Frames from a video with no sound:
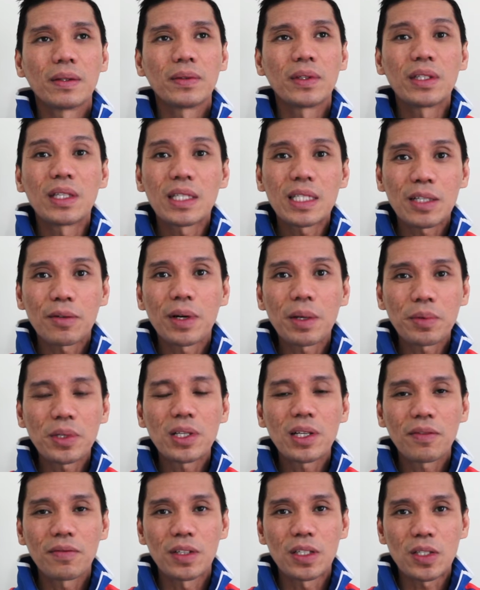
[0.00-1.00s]

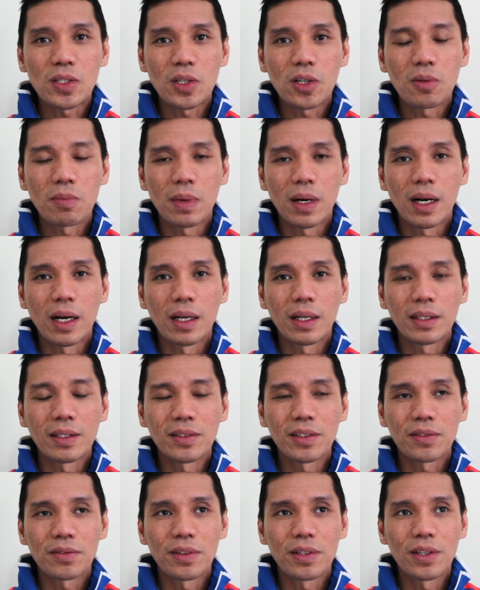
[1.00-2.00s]
description of the soma
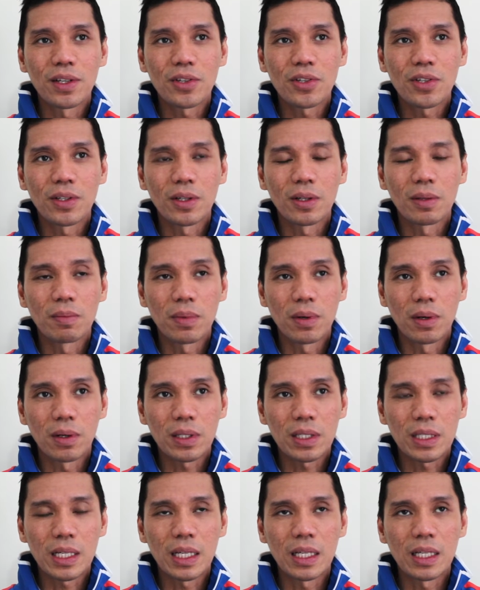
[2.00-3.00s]
in the traditional
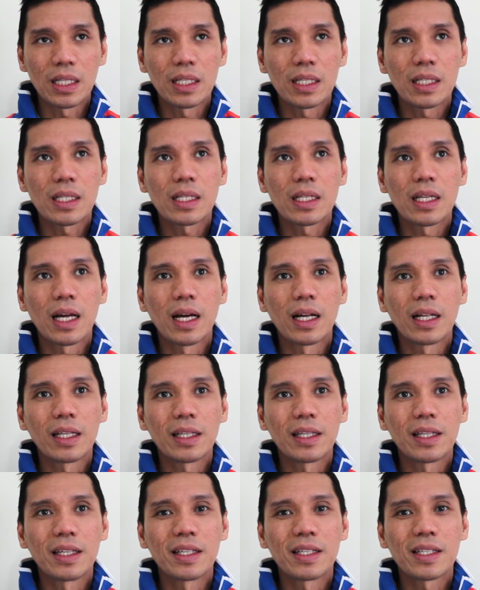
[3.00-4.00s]
books is that
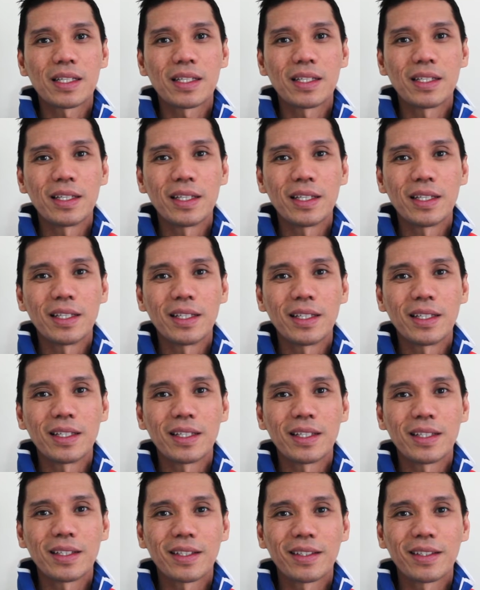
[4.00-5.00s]
it is the